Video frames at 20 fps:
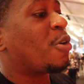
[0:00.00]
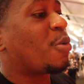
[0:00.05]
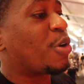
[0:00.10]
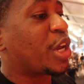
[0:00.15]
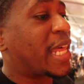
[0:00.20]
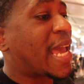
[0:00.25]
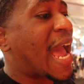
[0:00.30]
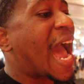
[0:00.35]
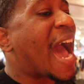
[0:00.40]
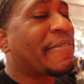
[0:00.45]

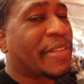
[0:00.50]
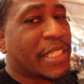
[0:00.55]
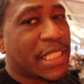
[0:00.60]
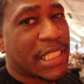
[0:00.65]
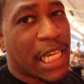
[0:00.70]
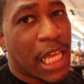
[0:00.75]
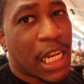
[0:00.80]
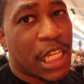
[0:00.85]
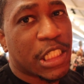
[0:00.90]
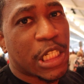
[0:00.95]
where they have to
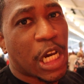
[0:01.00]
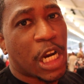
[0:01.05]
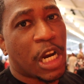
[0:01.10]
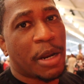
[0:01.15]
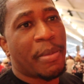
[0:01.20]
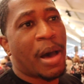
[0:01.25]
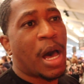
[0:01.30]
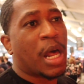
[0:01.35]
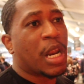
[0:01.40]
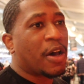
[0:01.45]
sell a certain
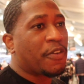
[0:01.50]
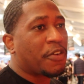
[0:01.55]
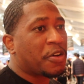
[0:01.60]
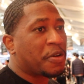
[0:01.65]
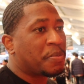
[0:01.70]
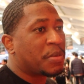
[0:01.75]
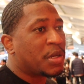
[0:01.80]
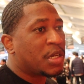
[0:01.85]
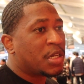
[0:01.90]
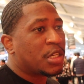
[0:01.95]
amount of
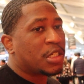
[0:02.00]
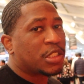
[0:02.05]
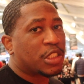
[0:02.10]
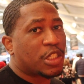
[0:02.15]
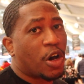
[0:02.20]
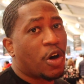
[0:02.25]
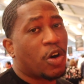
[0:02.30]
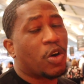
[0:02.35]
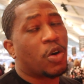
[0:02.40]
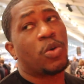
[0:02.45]
them.
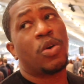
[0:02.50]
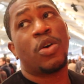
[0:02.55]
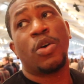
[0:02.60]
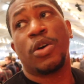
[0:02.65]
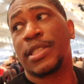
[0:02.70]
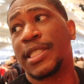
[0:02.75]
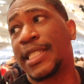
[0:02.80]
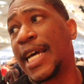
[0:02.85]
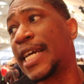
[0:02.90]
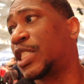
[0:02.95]
So
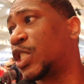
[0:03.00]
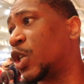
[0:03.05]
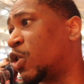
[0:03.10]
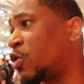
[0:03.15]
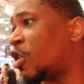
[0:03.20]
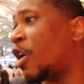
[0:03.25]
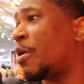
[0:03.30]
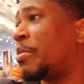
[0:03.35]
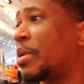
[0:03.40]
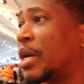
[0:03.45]
stay
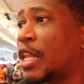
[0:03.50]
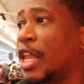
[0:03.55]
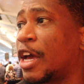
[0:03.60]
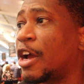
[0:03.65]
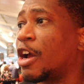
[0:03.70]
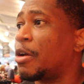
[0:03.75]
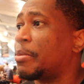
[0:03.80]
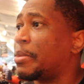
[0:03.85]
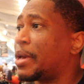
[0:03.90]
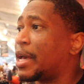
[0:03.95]
tuned on
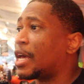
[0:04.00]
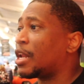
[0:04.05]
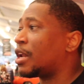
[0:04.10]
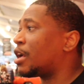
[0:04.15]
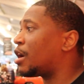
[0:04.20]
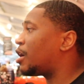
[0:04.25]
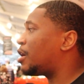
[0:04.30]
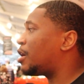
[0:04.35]
McLaren, man.